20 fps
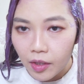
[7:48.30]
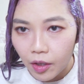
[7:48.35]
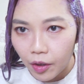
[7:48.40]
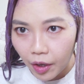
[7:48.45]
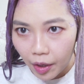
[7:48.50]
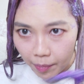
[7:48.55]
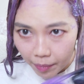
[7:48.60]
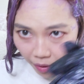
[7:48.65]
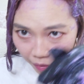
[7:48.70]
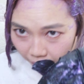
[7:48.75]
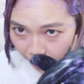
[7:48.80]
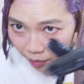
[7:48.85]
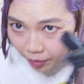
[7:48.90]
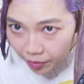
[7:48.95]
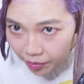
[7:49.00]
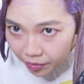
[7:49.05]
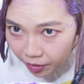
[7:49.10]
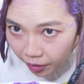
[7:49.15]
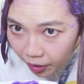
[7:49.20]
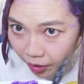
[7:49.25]
Okay, my
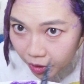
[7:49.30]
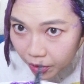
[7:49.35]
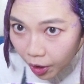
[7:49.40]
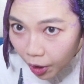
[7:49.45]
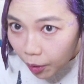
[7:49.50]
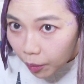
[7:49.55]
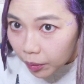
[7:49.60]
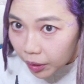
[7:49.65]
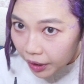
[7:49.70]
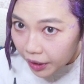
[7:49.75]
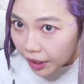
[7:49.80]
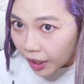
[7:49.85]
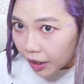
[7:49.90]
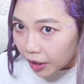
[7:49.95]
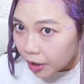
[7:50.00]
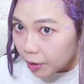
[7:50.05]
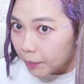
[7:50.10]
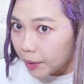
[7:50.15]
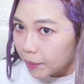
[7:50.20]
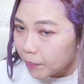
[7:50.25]
roots are totally not
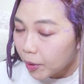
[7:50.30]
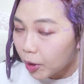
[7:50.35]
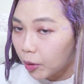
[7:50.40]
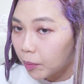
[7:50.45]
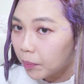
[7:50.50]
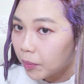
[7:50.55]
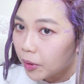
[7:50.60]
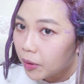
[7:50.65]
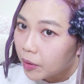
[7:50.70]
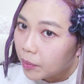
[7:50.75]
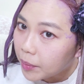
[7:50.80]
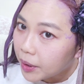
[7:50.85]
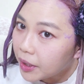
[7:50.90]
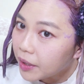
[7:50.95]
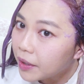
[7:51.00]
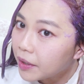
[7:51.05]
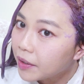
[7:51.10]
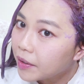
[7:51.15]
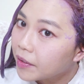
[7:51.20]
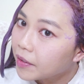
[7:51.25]
going to be purple,
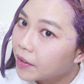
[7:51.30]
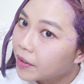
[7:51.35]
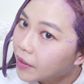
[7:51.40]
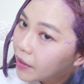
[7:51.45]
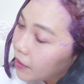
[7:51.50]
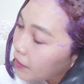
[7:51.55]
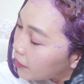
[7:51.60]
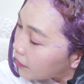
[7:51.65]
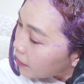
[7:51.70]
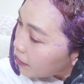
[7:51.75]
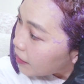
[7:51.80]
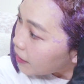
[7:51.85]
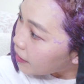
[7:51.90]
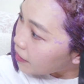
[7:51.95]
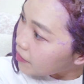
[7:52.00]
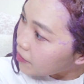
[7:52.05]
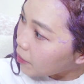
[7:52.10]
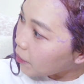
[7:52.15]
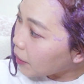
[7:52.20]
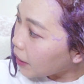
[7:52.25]
but
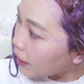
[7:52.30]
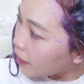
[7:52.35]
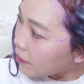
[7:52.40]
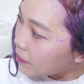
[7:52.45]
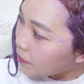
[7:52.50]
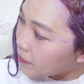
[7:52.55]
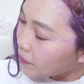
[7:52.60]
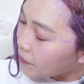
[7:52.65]
it's okay.